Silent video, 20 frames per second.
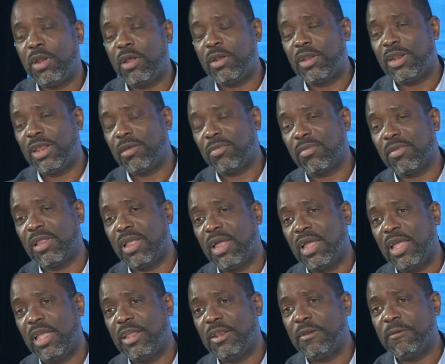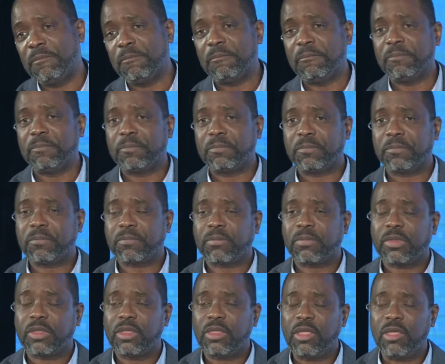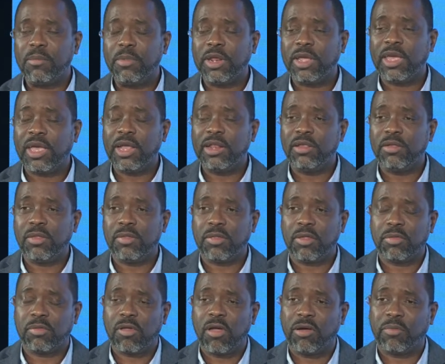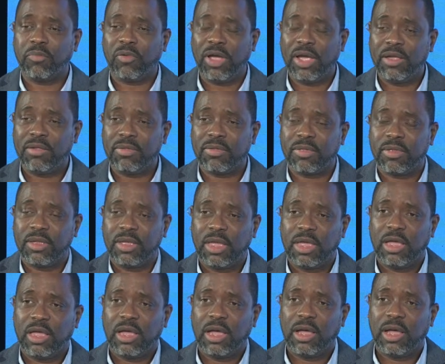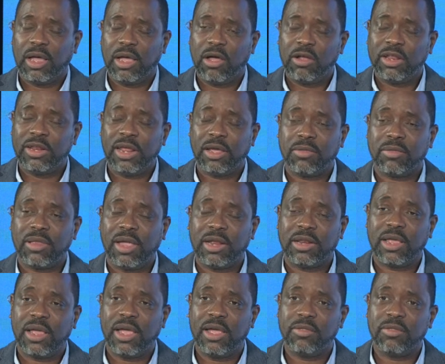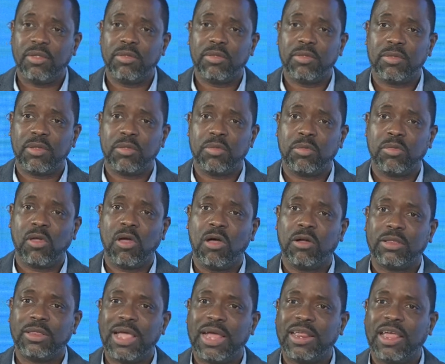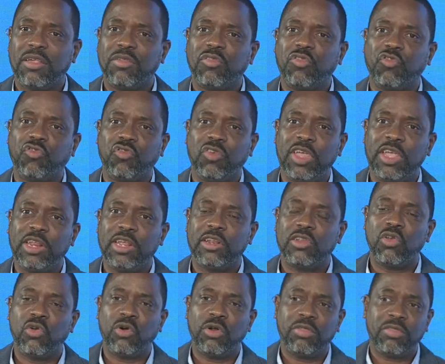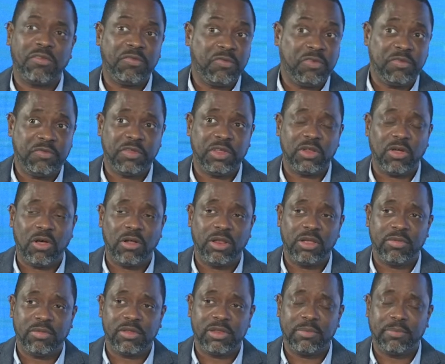on the next slide. But again, this is a stock price. On the next slide, guys, this is a stock that has traded north of $50 in the